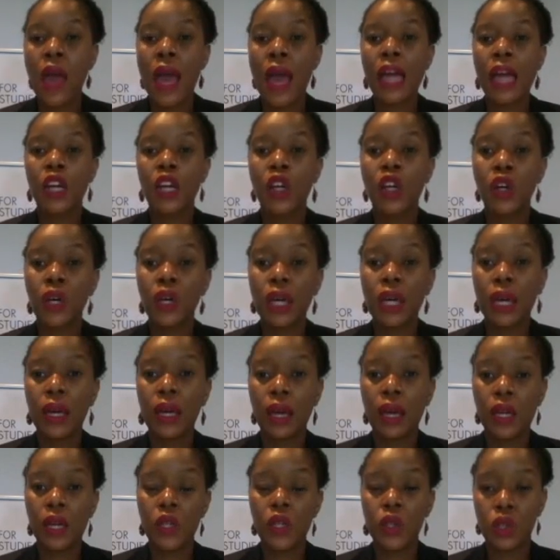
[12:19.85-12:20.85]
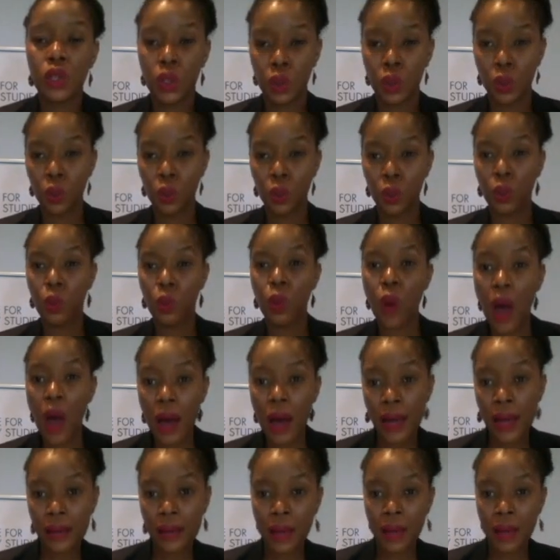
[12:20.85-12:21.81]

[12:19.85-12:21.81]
and looking into why